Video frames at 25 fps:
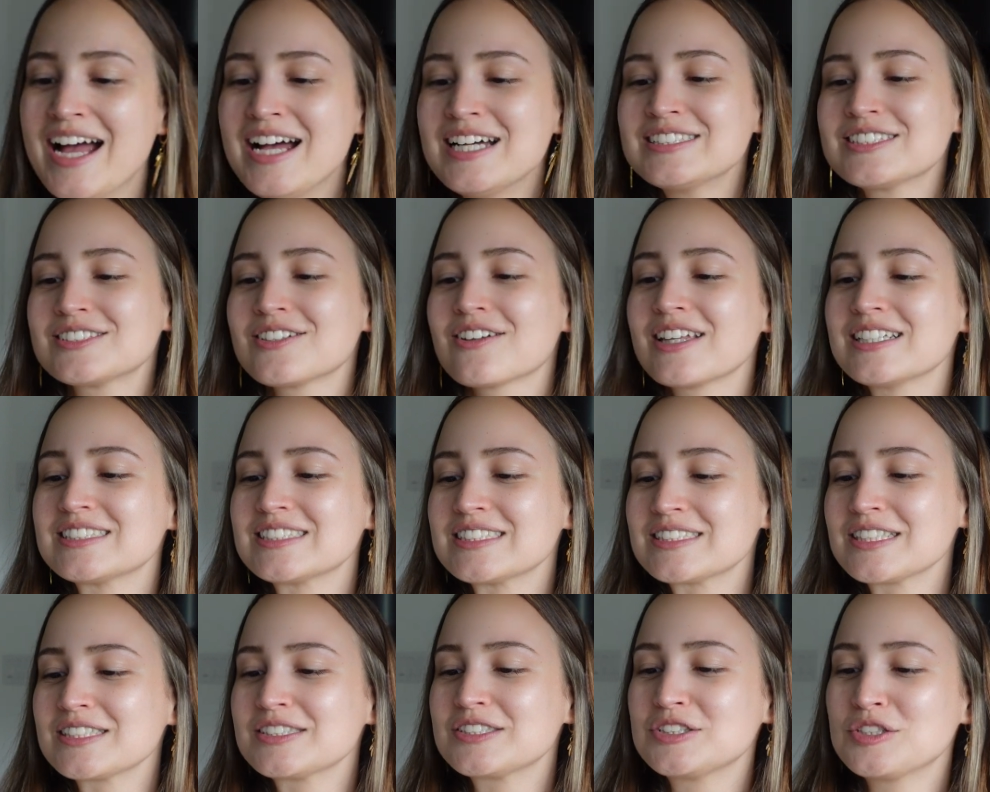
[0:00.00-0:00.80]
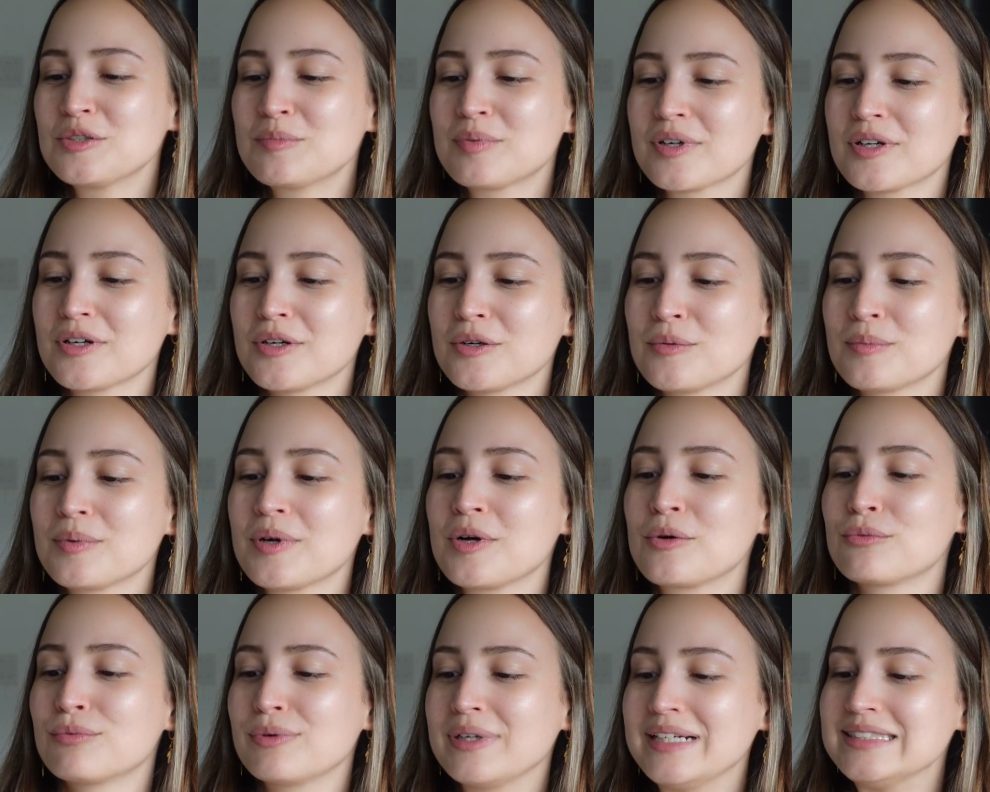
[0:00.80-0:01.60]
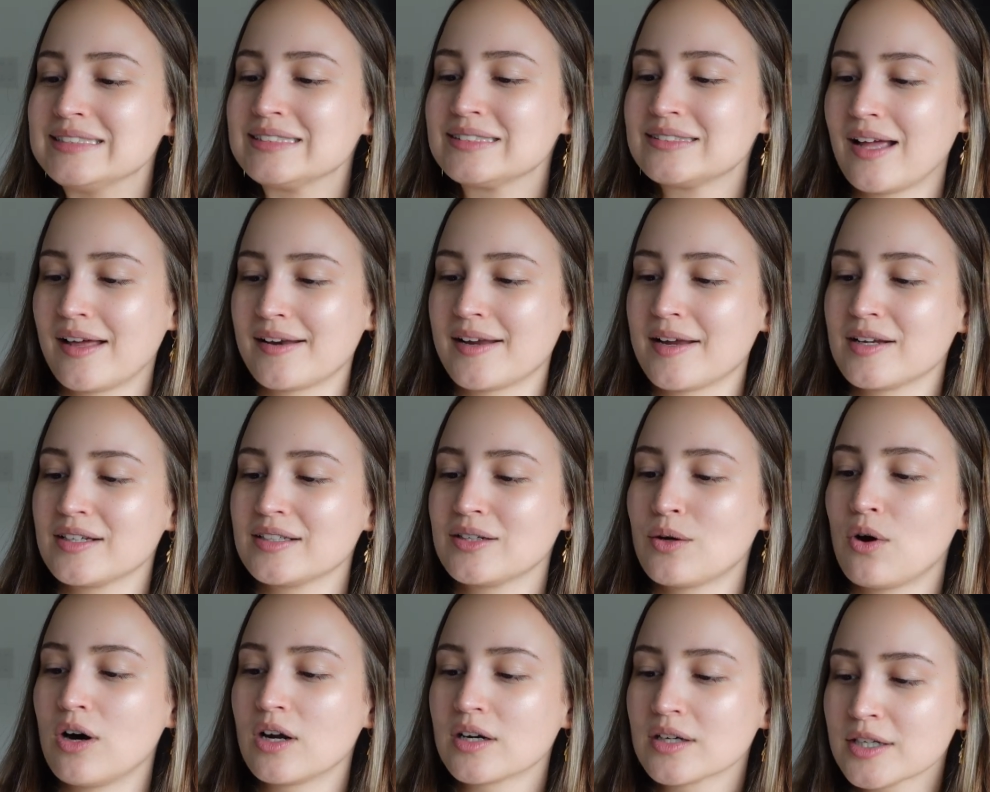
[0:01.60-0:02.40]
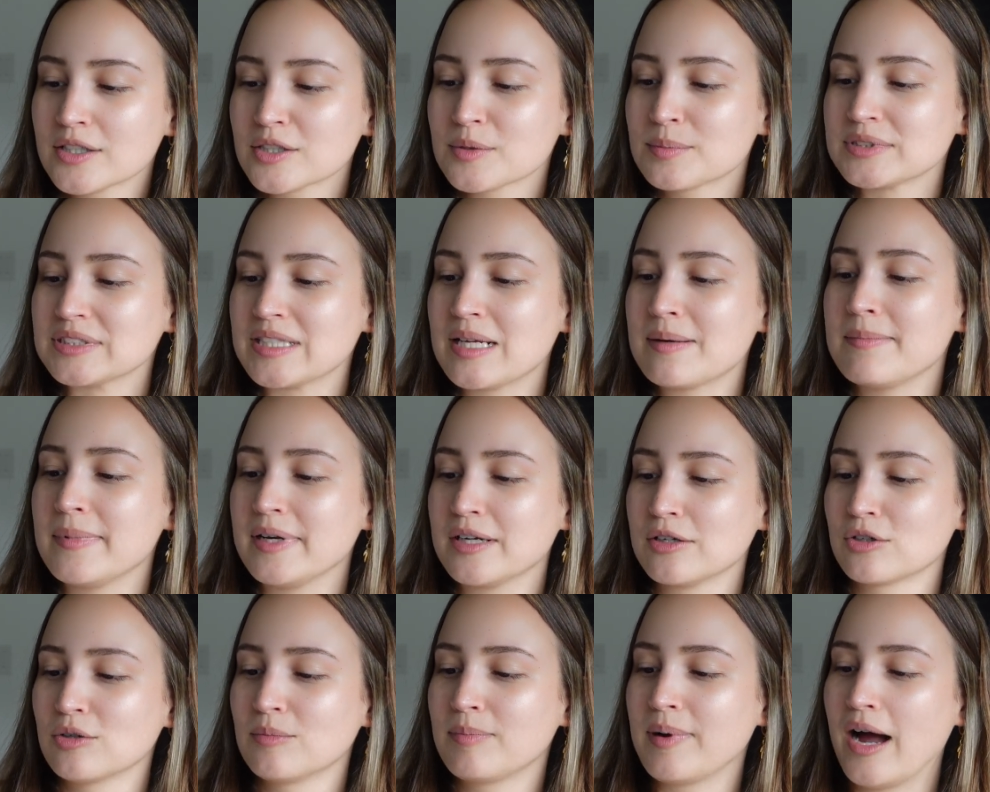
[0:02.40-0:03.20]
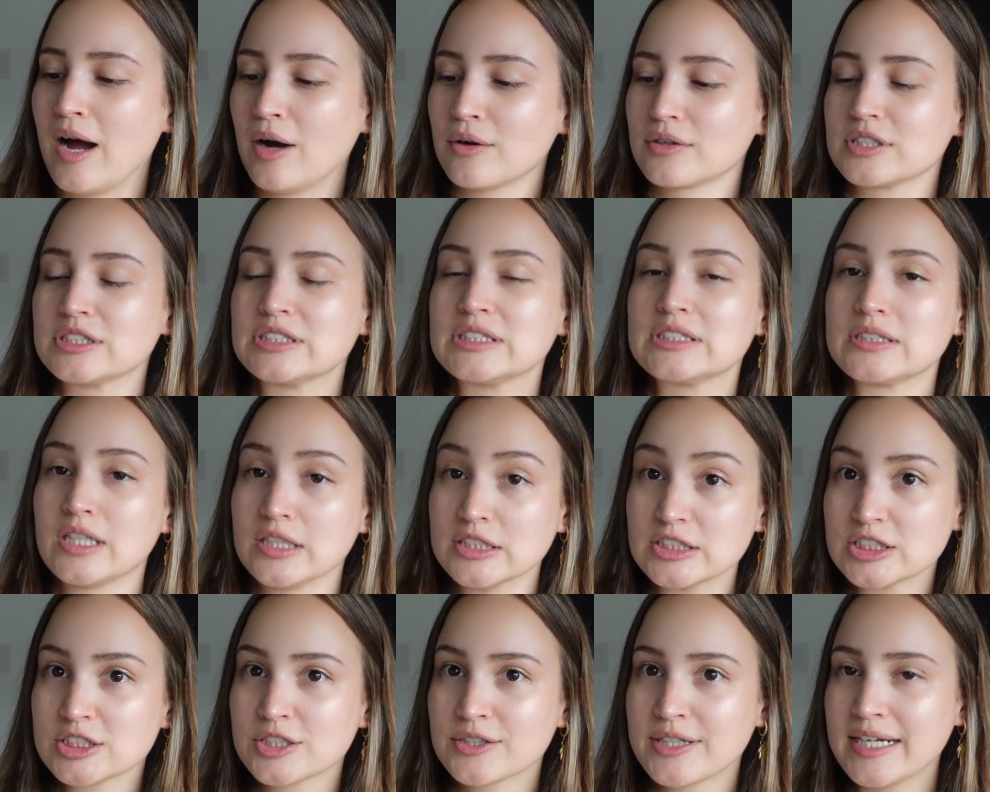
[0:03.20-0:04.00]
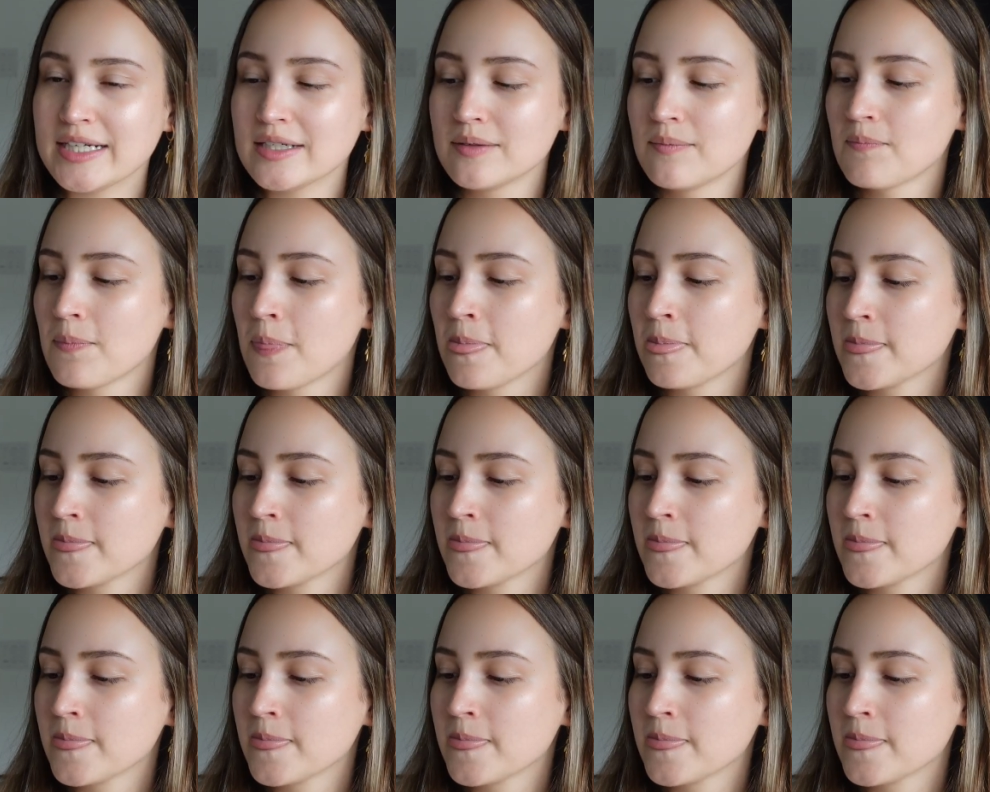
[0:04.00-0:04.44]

So this is the Supergoop Resetting 100% Mineral Powder Sunscreen.